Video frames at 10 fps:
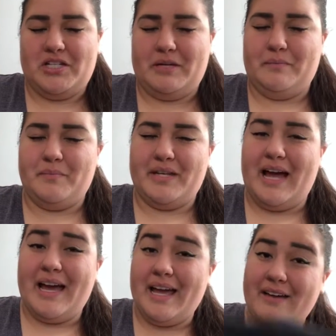it. But
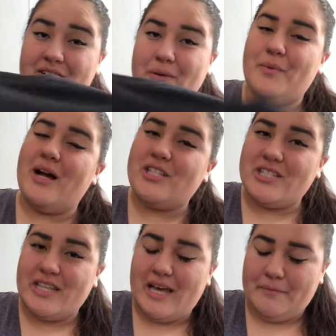I have not
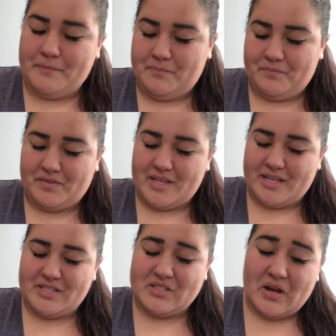watched them.
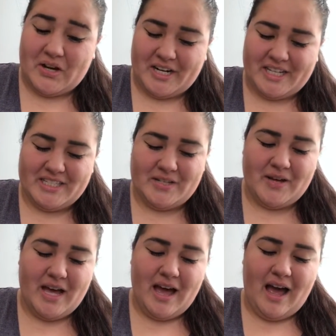Sorry. So
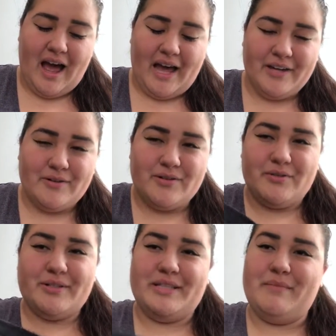I don't know
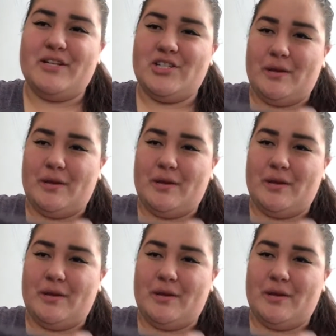really much